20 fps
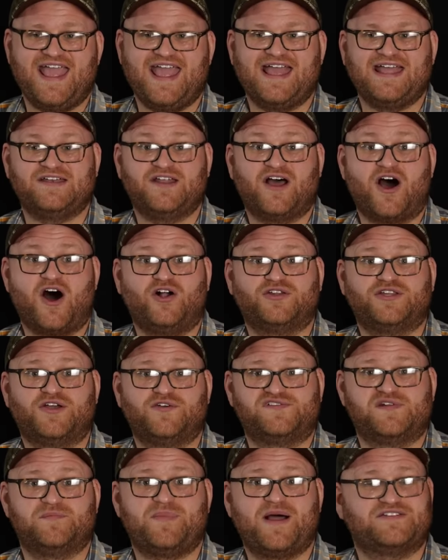and
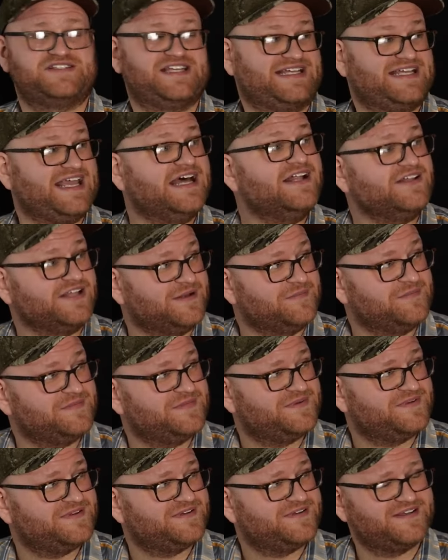Aldo's about to kill
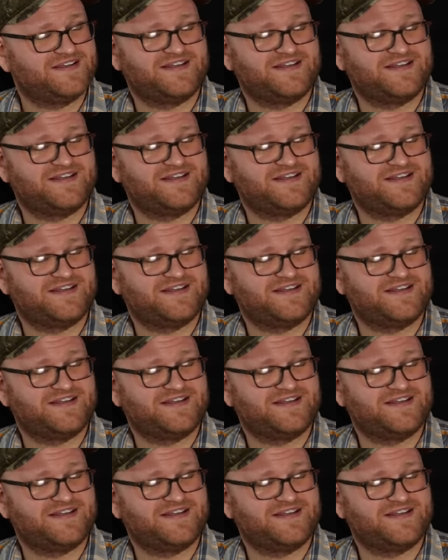him,